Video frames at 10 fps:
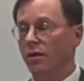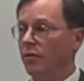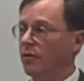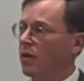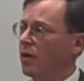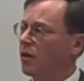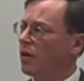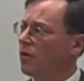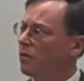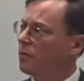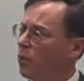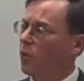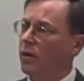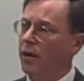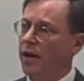And the other
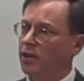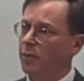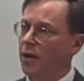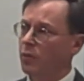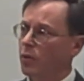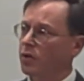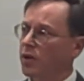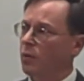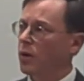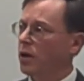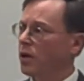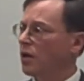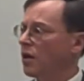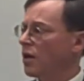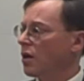important aspect was that
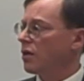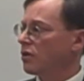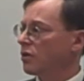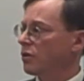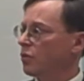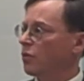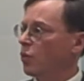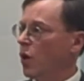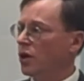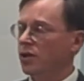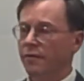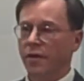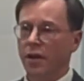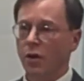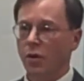to watch
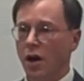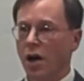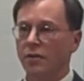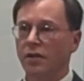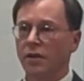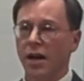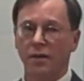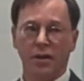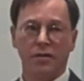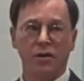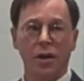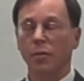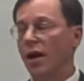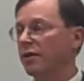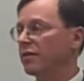video content at that time,
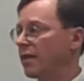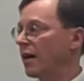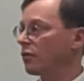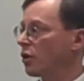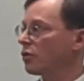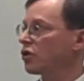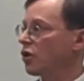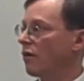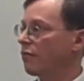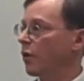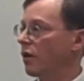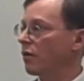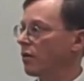you had to download software